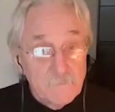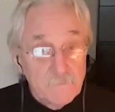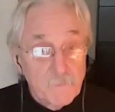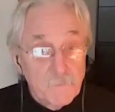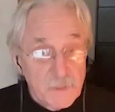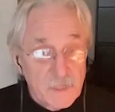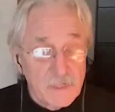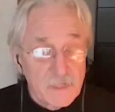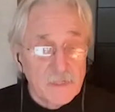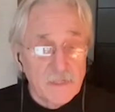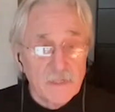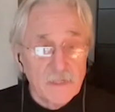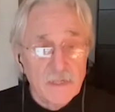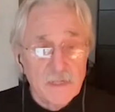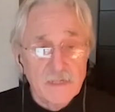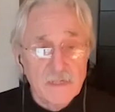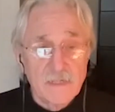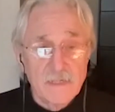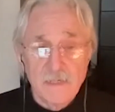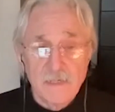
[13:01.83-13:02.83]

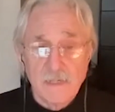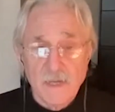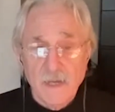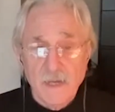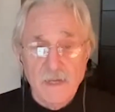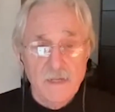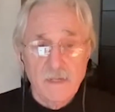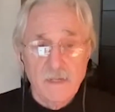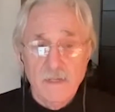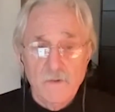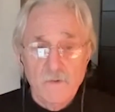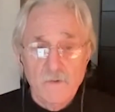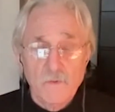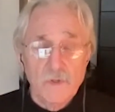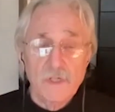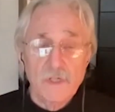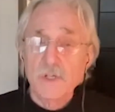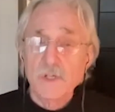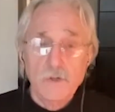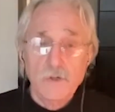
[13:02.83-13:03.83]
particularly a society in
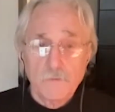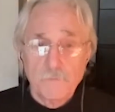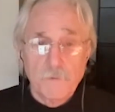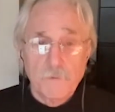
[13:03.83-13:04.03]
which your